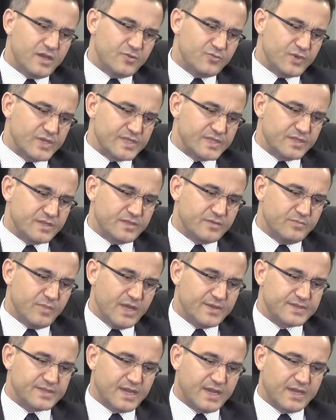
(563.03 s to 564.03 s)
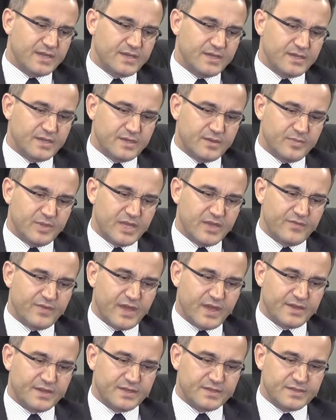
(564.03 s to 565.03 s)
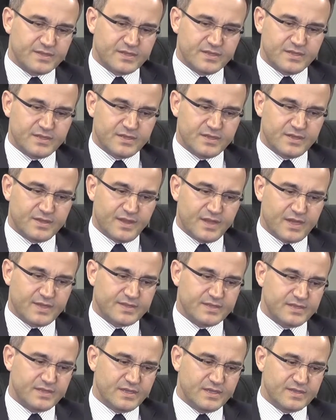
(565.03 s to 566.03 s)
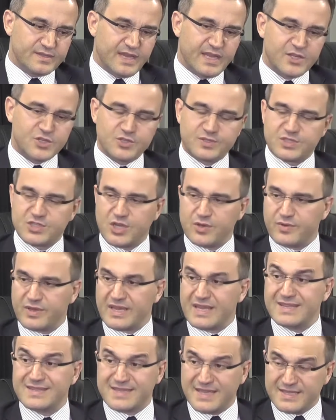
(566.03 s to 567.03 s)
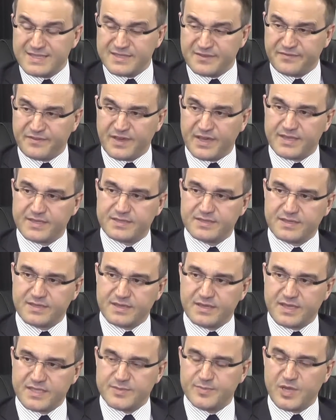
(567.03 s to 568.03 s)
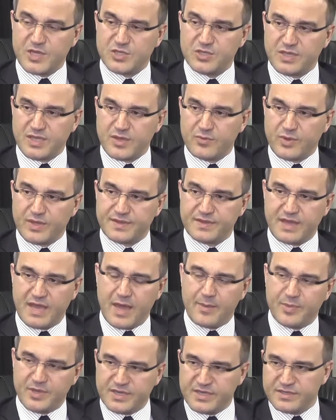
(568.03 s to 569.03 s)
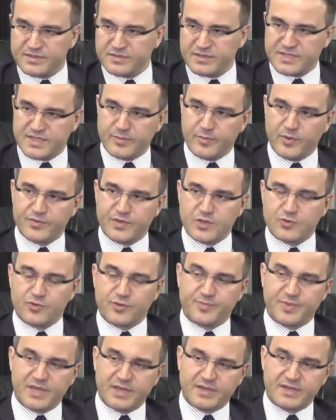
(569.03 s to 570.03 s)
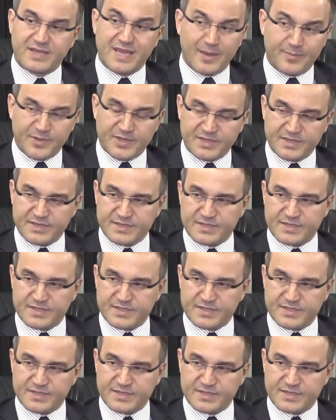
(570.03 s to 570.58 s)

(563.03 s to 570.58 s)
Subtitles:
recent months, I believe that that intelligence sharing intensified, especially what happened in some of the European capitals.